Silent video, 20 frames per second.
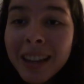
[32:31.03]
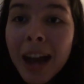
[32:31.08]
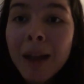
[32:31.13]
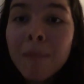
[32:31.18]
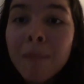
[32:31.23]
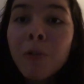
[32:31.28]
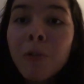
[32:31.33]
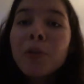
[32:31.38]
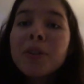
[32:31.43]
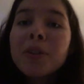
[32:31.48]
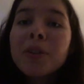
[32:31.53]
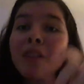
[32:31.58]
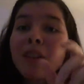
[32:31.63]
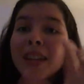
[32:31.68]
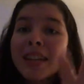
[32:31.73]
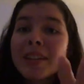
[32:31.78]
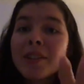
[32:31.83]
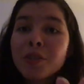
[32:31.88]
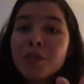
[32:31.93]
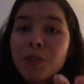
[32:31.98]
I'm always
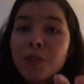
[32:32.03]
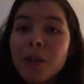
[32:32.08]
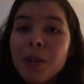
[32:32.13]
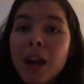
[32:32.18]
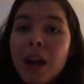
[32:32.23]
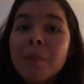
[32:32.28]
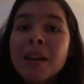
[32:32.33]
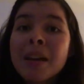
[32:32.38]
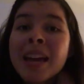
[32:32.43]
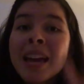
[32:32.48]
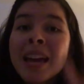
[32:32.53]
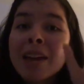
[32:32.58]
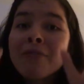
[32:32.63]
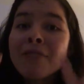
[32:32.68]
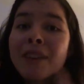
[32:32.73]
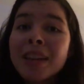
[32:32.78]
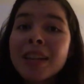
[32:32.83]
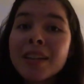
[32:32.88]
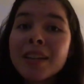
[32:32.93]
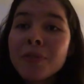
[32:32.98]
on Instagram.
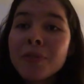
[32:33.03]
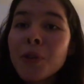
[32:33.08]
If any